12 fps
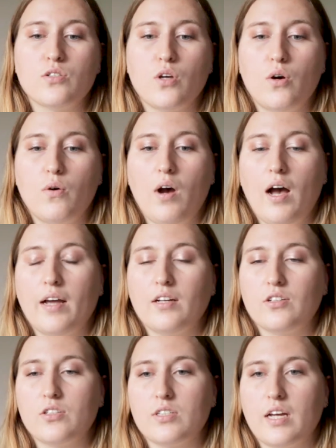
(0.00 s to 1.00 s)
So I
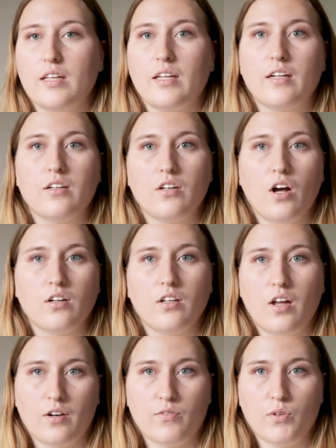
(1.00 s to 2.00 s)
understand that not a
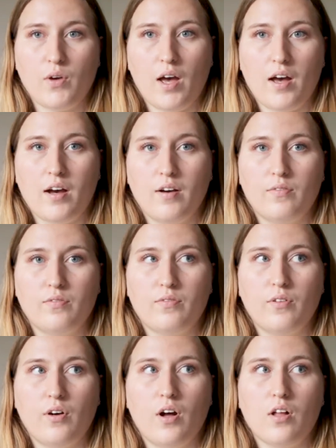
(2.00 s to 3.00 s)
lot of you
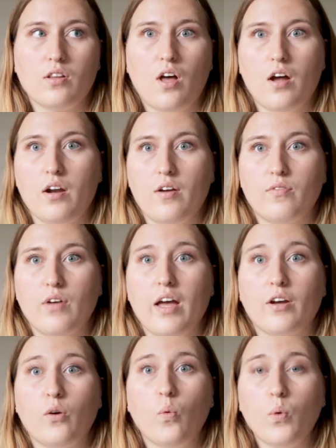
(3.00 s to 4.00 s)
have a lot of
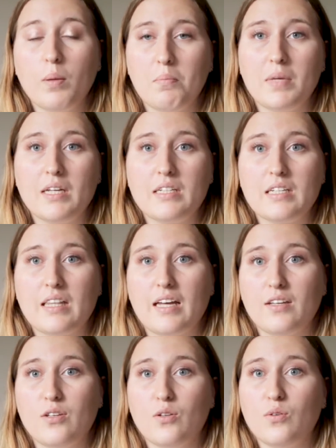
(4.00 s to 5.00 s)
equipment
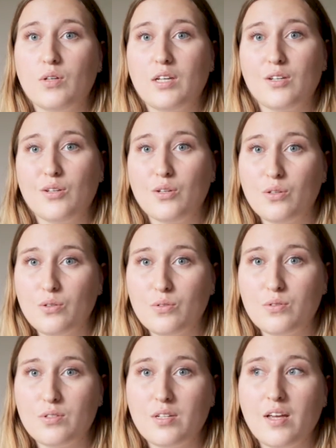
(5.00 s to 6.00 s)
that you can
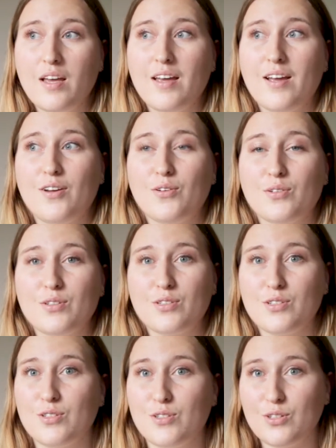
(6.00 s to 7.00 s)
use in order
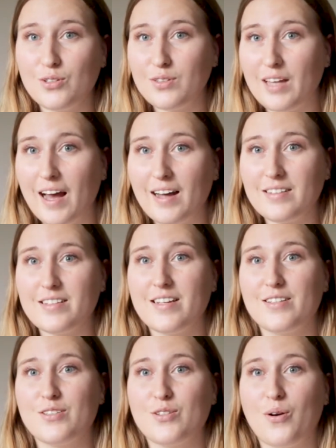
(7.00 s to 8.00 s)
to do that,
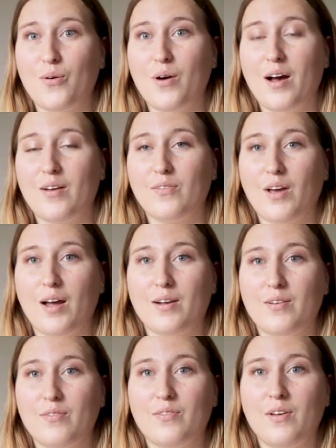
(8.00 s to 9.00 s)
and so I've
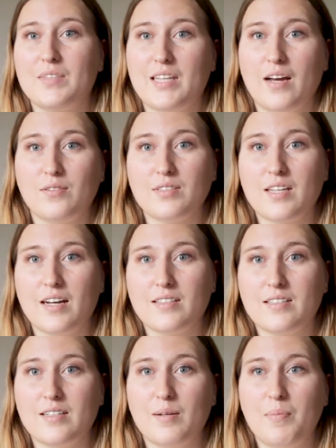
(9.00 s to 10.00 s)
kind of
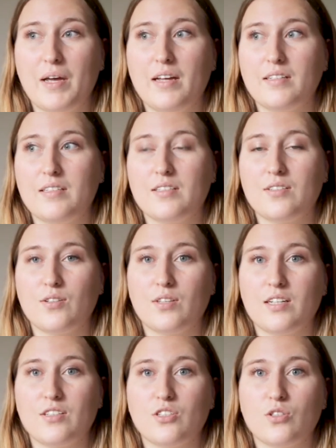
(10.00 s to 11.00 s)
downsized it a bit so
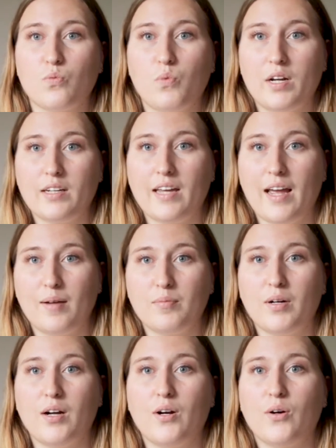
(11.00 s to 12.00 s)
that it's just 1
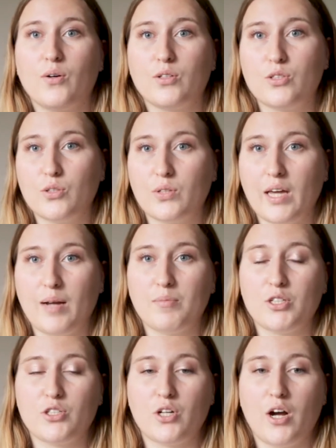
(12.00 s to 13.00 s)
camera or 2
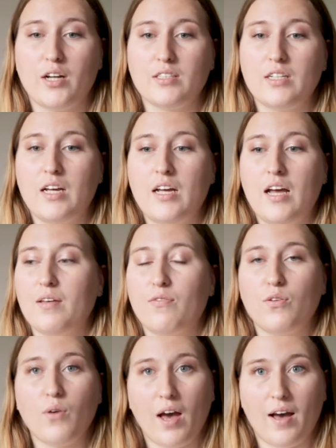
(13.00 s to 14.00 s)
camera shot if
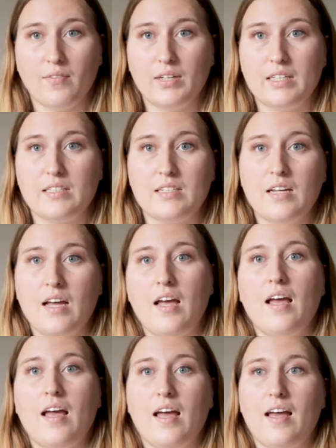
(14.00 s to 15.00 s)
you have it,
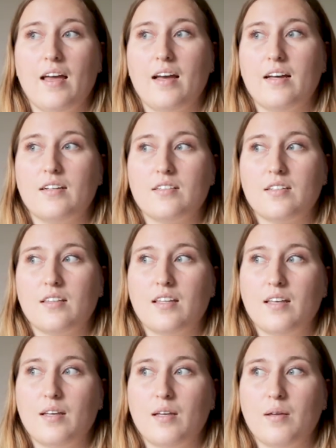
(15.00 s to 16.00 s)
and
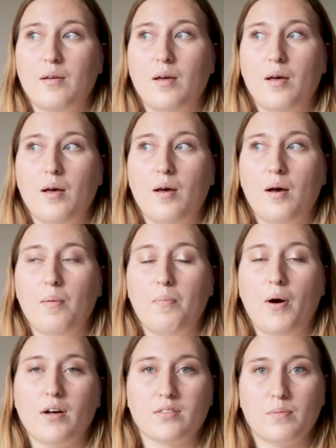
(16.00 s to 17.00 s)
the
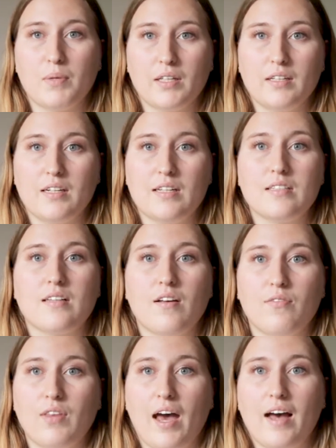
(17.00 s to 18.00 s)
possibilities
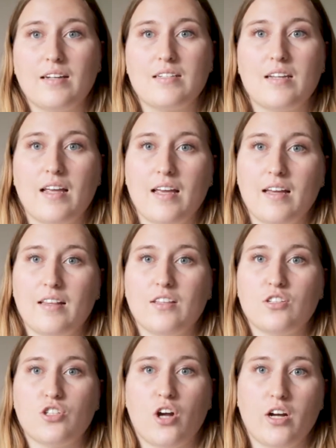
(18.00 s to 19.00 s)
of that and the
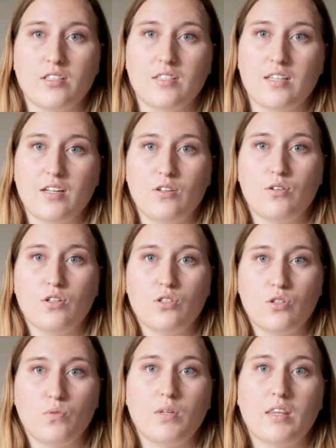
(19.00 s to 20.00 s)
shots that you can
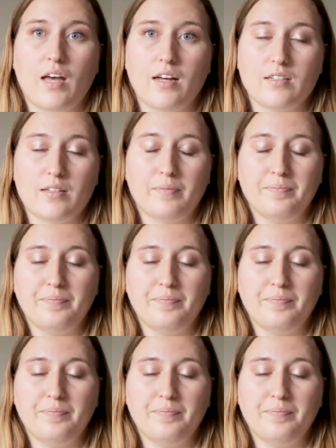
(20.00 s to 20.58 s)
do with that.